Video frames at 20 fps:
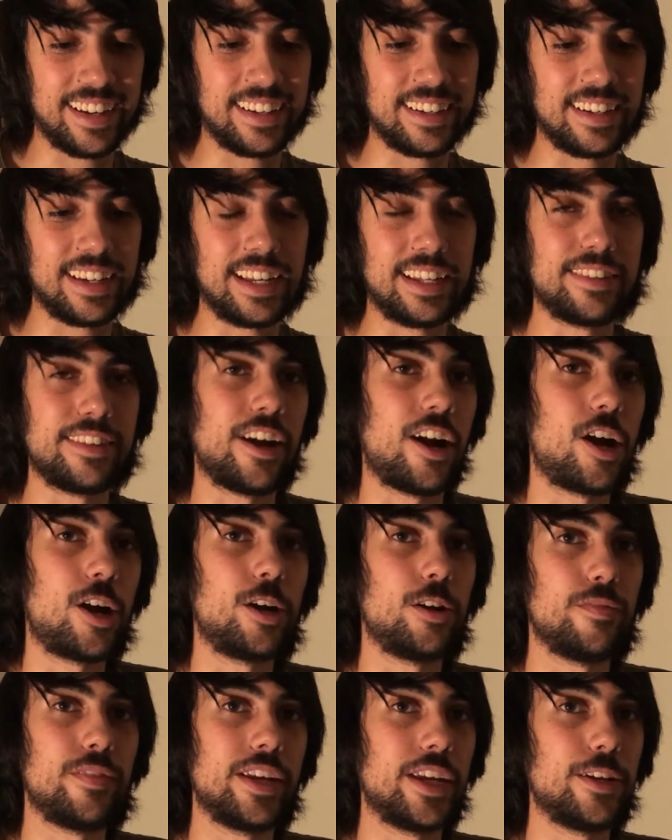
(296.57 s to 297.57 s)
in, in the
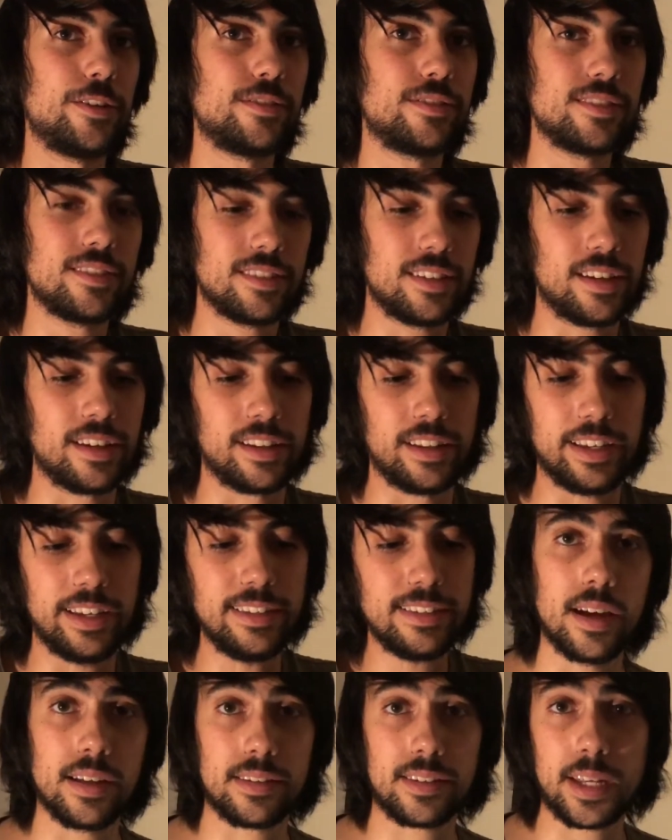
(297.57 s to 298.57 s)
horror videos at
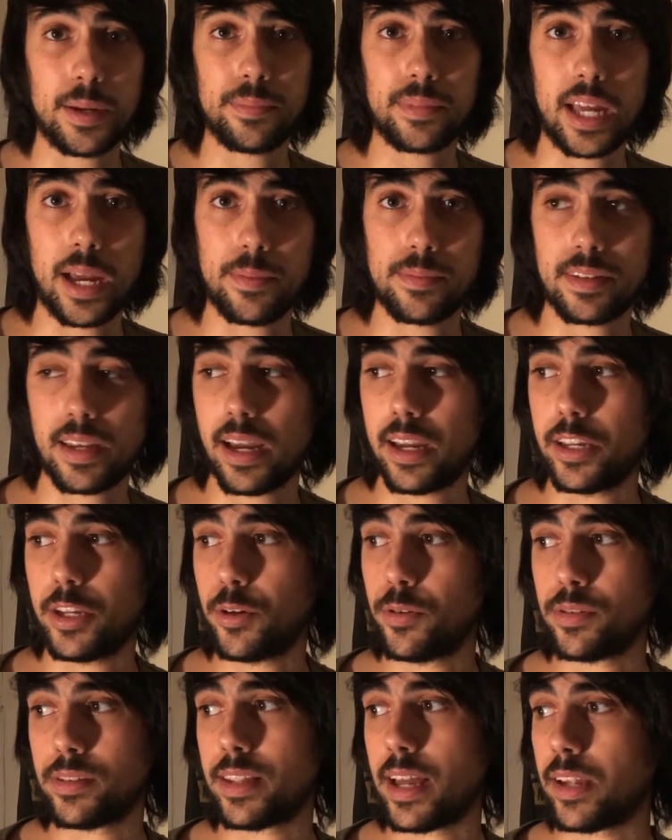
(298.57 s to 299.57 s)
least. And sometimes I
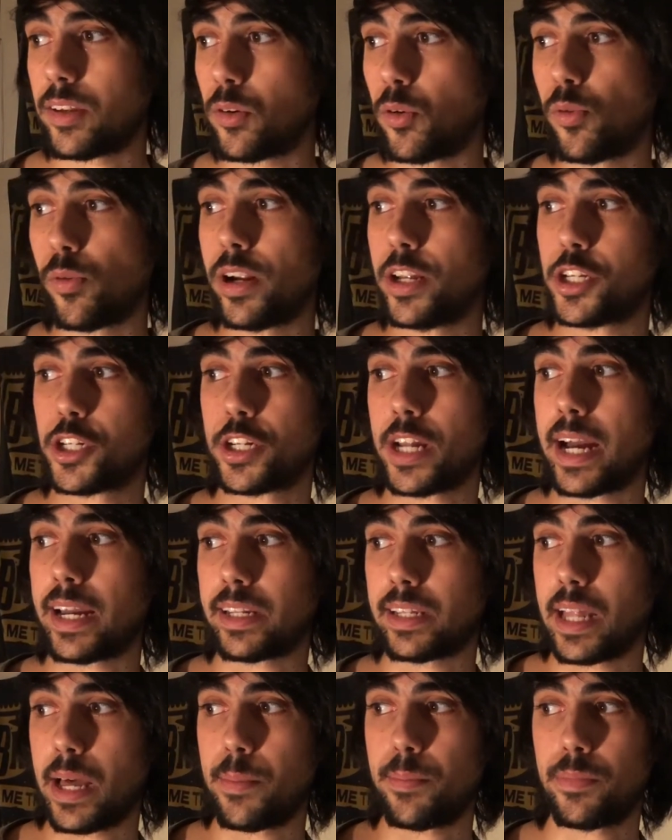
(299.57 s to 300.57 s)
use that orange
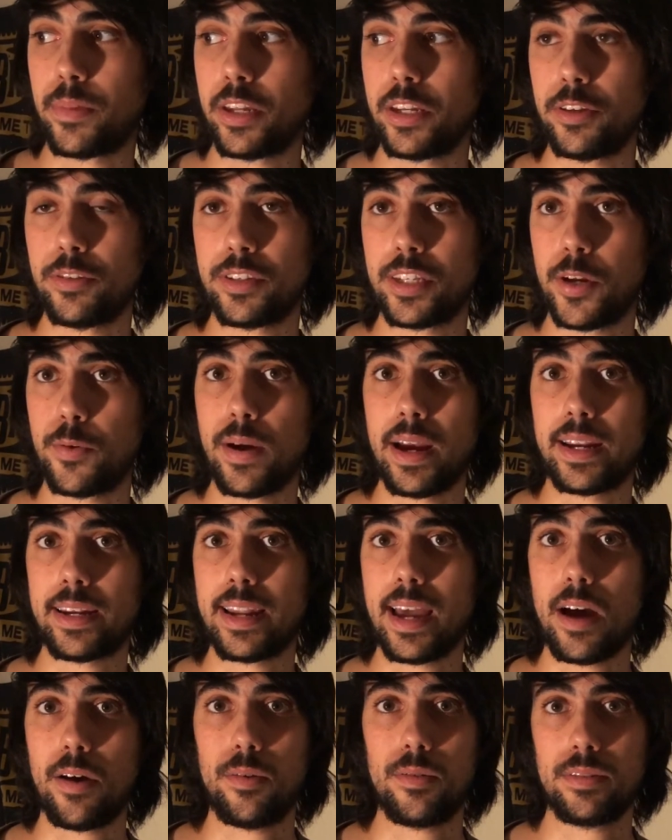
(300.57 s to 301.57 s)
night lamp that you see right
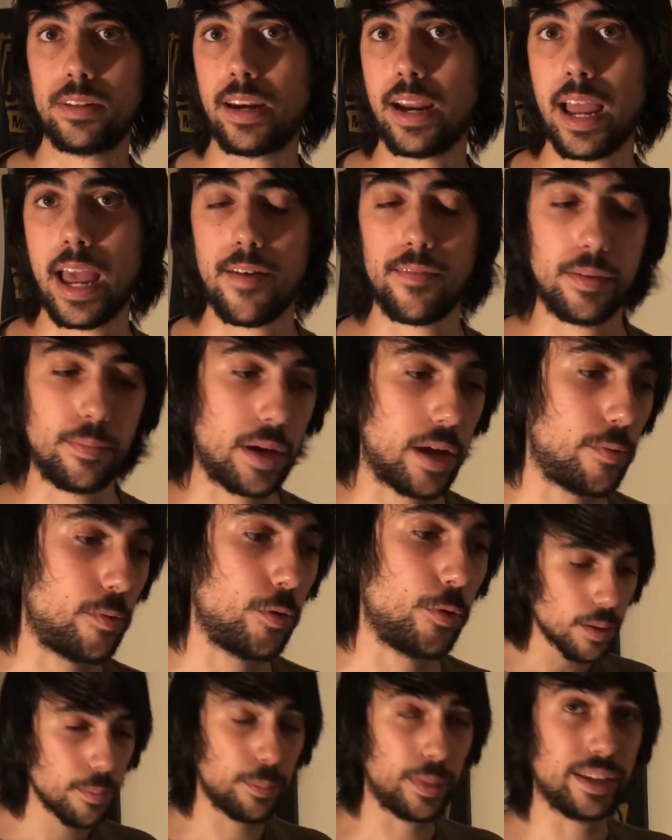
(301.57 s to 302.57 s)
now that I have in my
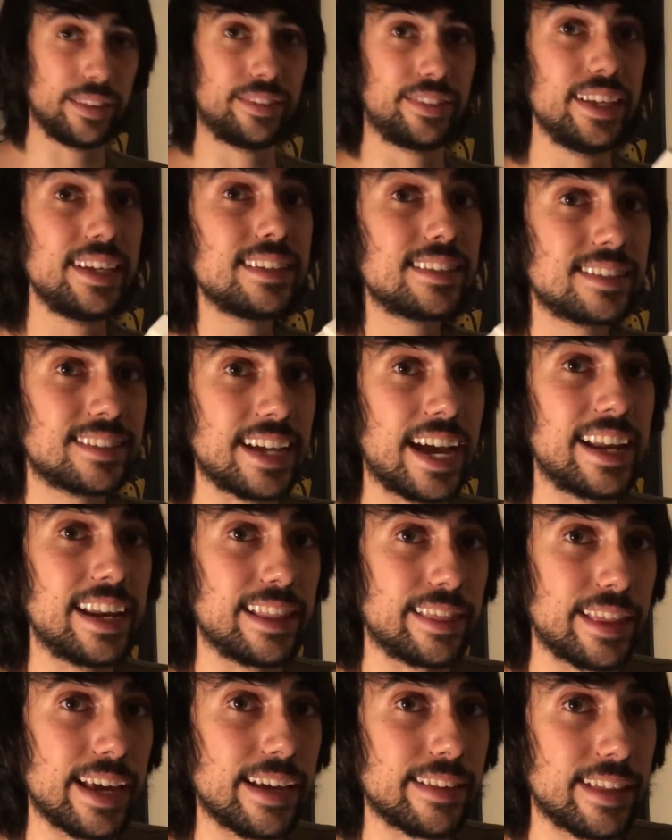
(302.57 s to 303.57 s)
room. But this tiny
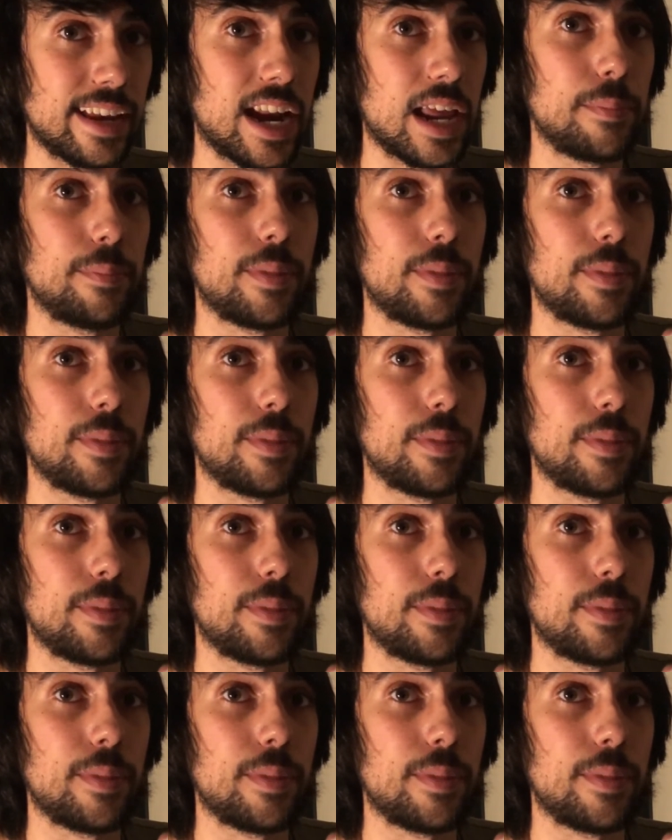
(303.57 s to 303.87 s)
thing that I